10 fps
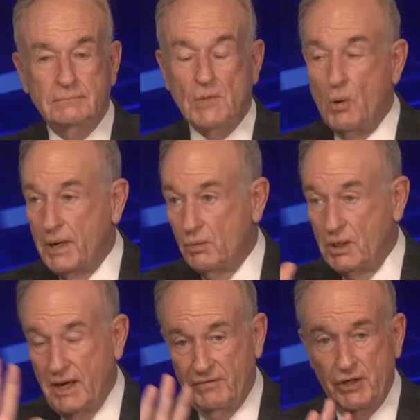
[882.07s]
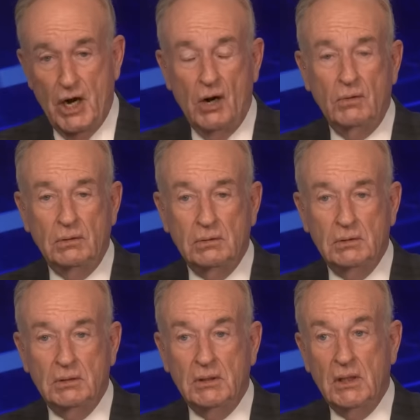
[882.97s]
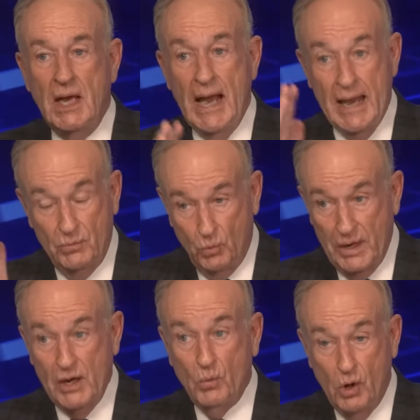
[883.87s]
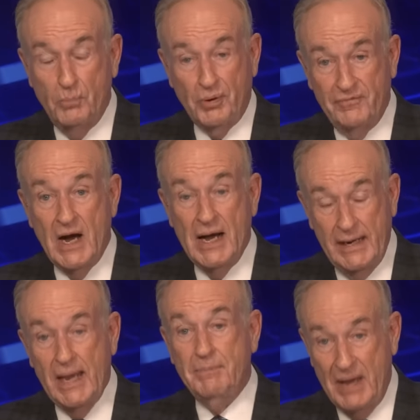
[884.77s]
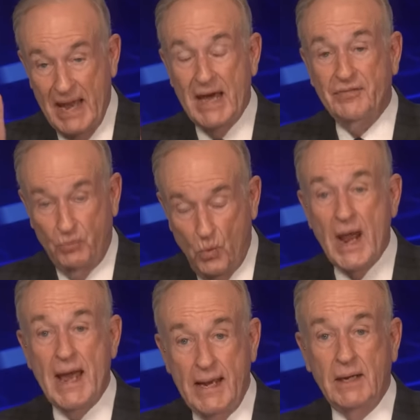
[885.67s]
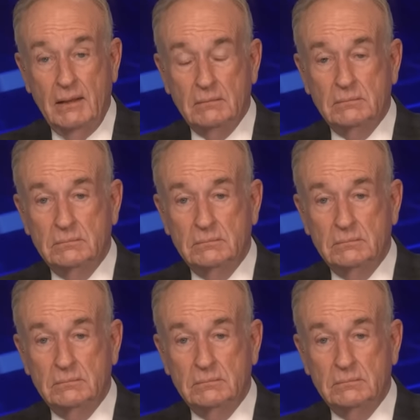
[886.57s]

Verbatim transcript: Nobody will ever know. And we will provide a pathway